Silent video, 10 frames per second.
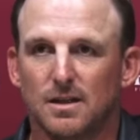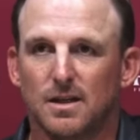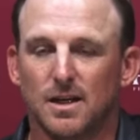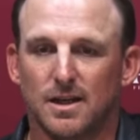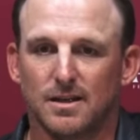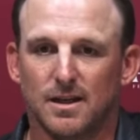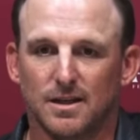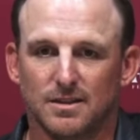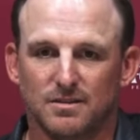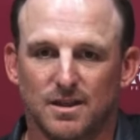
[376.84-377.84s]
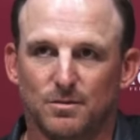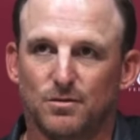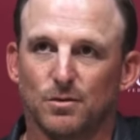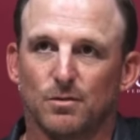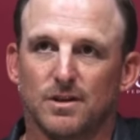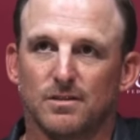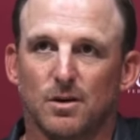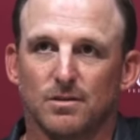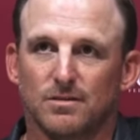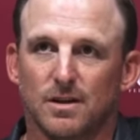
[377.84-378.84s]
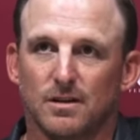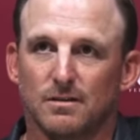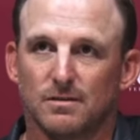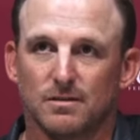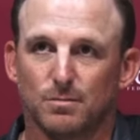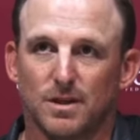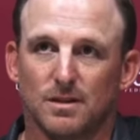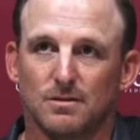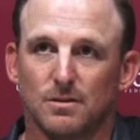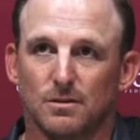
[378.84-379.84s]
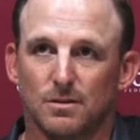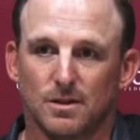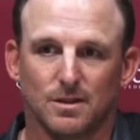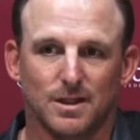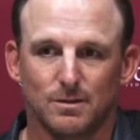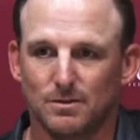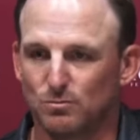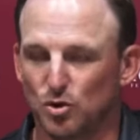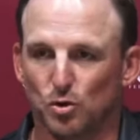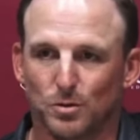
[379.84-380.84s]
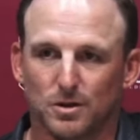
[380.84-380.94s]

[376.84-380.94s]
coordinator Marcus Satterfield. Where did Marcus Satterfield come from?